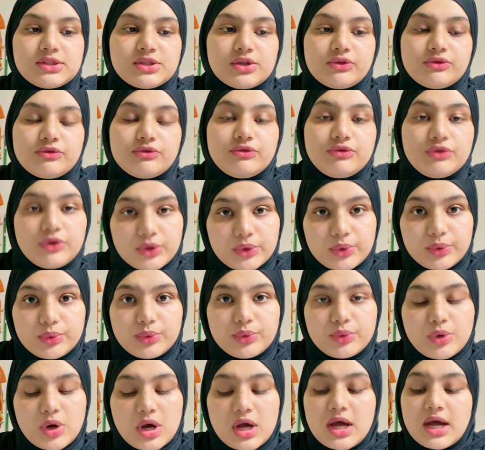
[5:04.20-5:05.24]
of
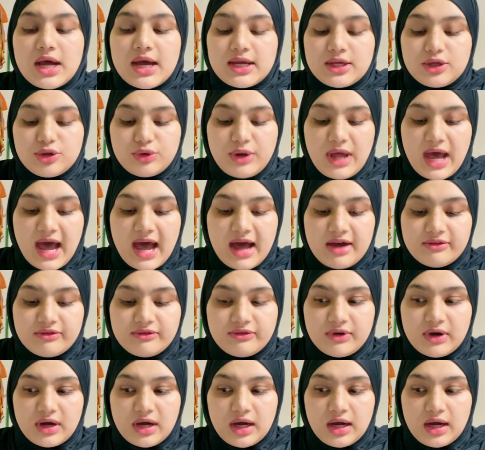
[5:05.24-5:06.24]
view. You'd have